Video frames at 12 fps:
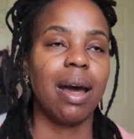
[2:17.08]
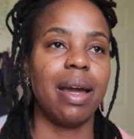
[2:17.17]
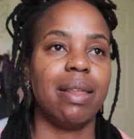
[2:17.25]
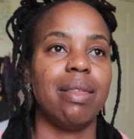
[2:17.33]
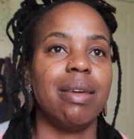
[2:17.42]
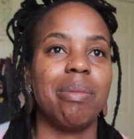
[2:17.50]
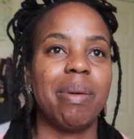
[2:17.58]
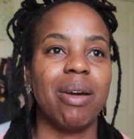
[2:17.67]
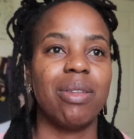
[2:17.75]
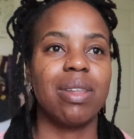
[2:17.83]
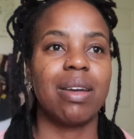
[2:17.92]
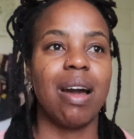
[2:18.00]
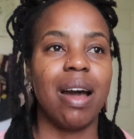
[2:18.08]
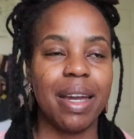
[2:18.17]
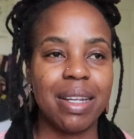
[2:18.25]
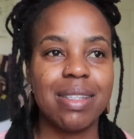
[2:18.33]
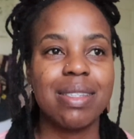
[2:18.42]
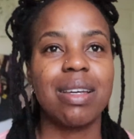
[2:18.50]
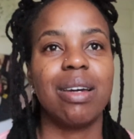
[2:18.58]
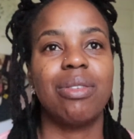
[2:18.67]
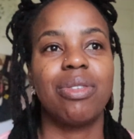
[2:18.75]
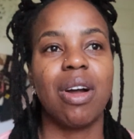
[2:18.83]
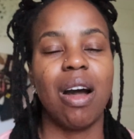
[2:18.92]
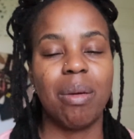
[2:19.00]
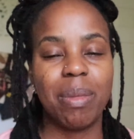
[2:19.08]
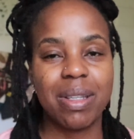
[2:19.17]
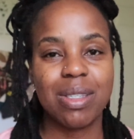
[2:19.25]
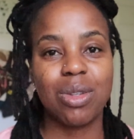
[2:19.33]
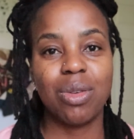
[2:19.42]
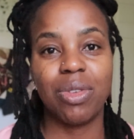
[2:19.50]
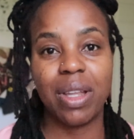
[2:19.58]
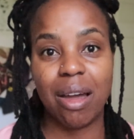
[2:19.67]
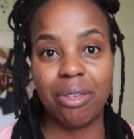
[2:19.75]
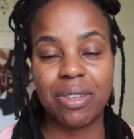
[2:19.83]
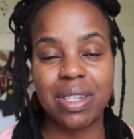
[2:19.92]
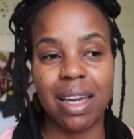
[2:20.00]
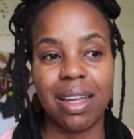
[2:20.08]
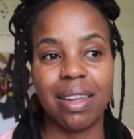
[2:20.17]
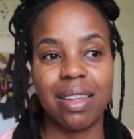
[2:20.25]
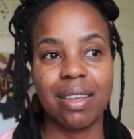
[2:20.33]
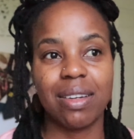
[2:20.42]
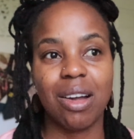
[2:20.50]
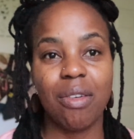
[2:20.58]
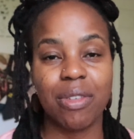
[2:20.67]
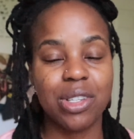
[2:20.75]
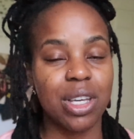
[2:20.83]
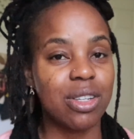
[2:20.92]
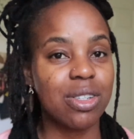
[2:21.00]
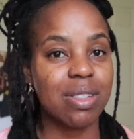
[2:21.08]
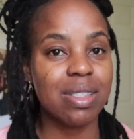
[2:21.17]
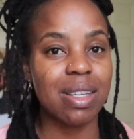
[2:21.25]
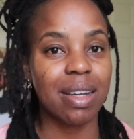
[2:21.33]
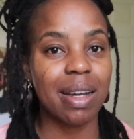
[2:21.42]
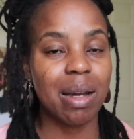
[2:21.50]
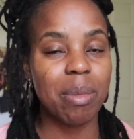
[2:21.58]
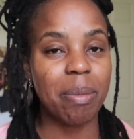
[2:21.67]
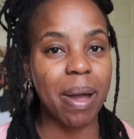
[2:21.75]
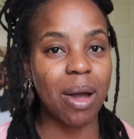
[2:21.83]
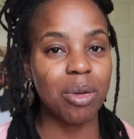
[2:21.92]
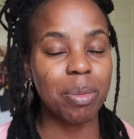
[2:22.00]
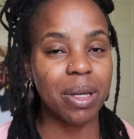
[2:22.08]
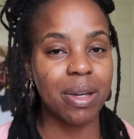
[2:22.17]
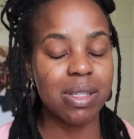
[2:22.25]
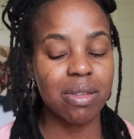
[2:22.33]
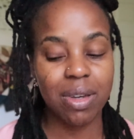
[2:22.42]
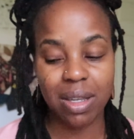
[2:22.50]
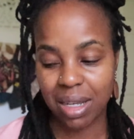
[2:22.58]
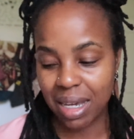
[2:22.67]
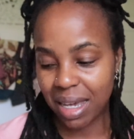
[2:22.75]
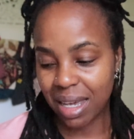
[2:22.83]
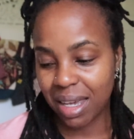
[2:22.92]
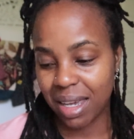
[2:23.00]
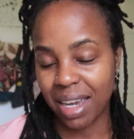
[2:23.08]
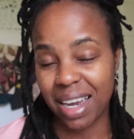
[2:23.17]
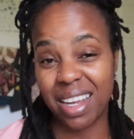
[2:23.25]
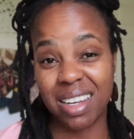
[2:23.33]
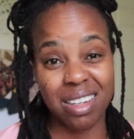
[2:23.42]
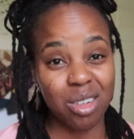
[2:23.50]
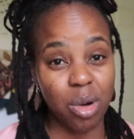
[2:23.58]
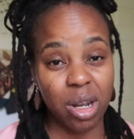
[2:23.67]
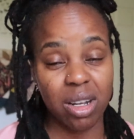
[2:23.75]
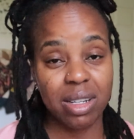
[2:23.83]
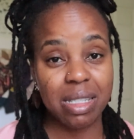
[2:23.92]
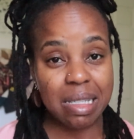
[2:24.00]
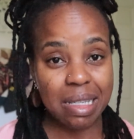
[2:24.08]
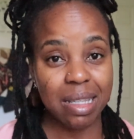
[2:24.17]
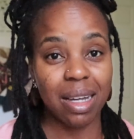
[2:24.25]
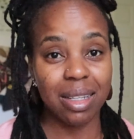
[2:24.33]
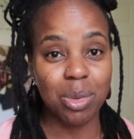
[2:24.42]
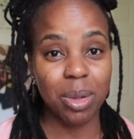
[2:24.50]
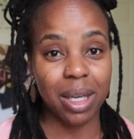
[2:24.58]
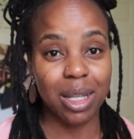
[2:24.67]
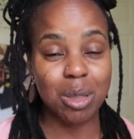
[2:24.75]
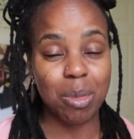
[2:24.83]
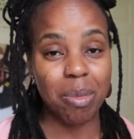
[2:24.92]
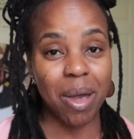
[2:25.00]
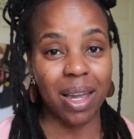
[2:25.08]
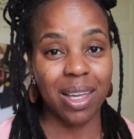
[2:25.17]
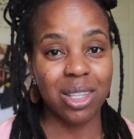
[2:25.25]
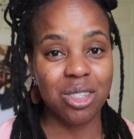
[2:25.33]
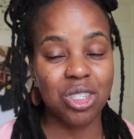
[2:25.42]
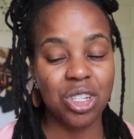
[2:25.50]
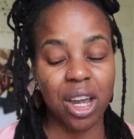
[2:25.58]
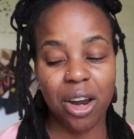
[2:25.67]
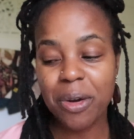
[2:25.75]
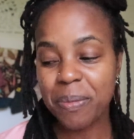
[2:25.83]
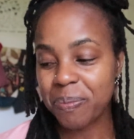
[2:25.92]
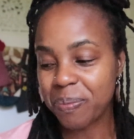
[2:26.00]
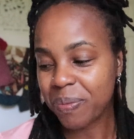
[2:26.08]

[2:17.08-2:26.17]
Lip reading: I think about the kinds of comments you've left and the conversations that come about because of it. And quite honestly, that's what gets me back in this chair.